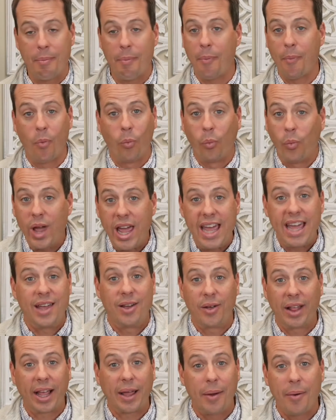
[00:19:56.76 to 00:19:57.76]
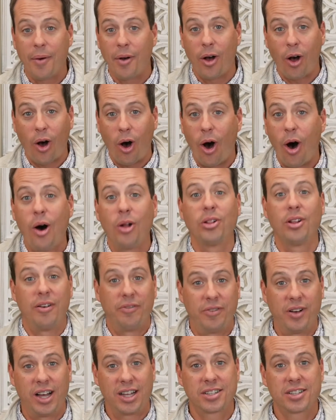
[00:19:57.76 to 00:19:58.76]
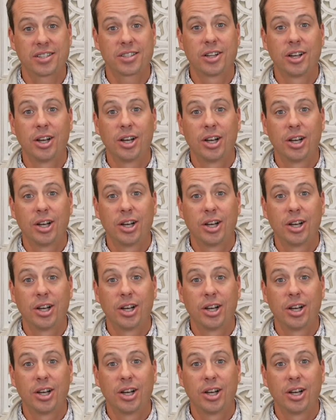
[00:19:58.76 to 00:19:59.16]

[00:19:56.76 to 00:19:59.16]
We, like all of us,